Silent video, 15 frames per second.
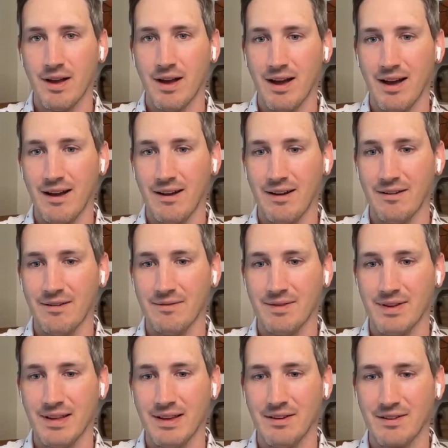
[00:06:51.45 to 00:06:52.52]

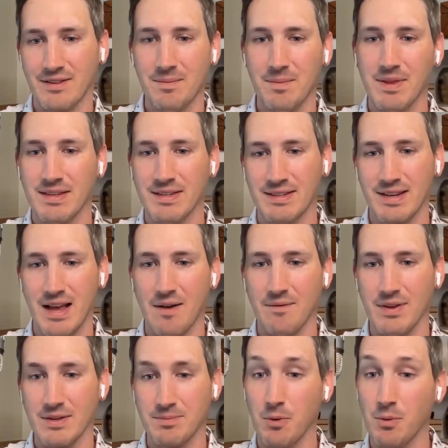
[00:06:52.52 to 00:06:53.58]
Some of this is
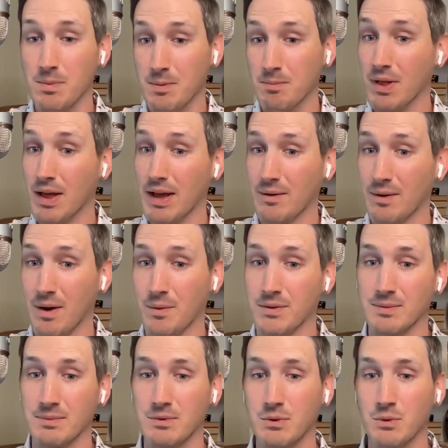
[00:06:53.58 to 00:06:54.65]
obvious, but we've been playing around with
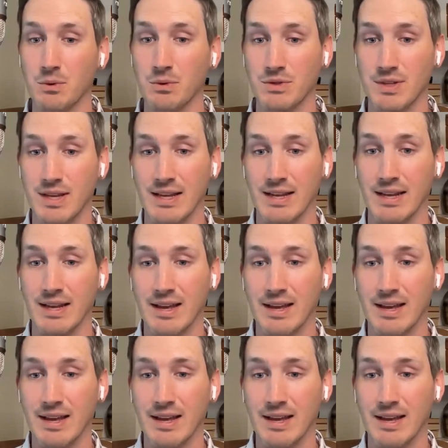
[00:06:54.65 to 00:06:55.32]
some tools that,